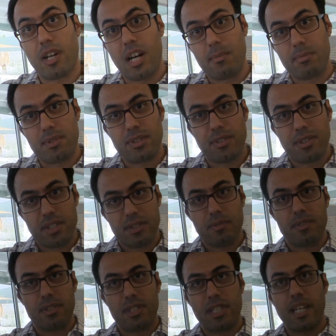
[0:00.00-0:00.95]
time series
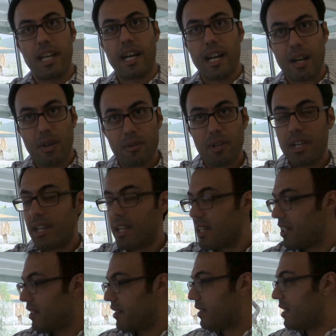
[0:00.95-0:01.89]
to see how
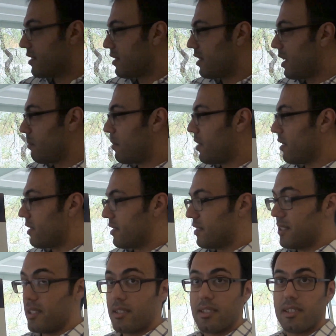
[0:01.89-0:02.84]
this
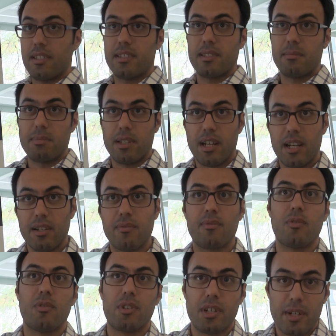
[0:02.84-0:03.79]
hypothesis is applied
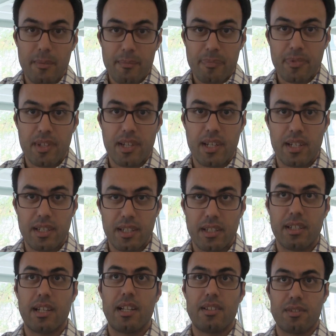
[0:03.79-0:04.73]
for
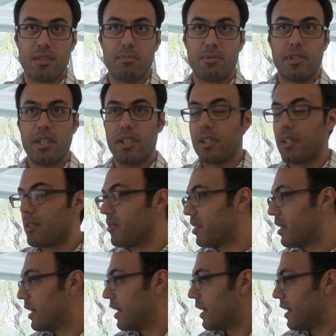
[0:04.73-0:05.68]
Anza-Borrego.
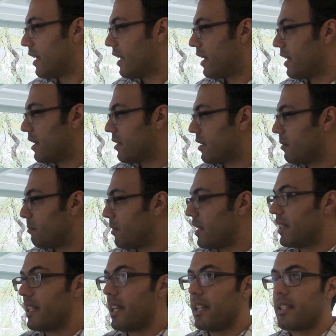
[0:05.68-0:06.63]
And
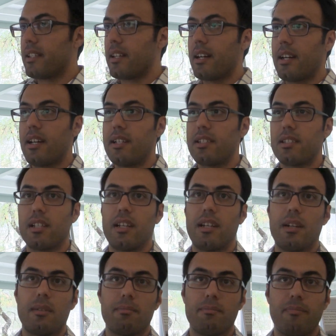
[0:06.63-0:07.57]
my data is
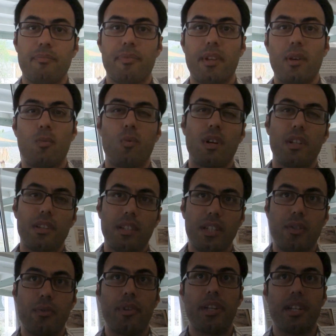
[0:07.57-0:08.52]
1
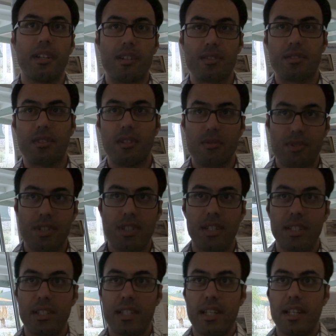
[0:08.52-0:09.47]
degree
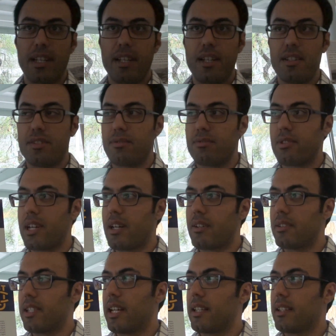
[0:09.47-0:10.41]
resolution, is
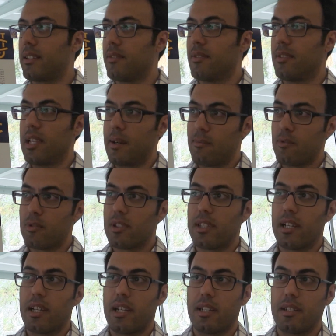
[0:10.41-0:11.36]
around that would